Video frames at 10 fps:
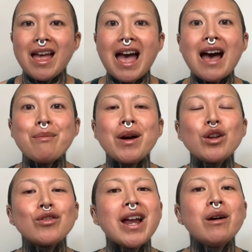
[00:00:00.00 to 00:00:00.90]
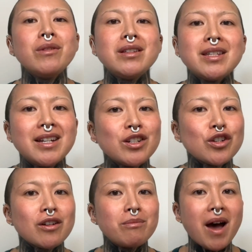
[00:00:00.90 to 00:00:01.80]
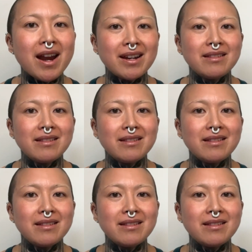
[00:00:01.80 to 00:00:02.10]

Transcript: How about you're now listening to your body,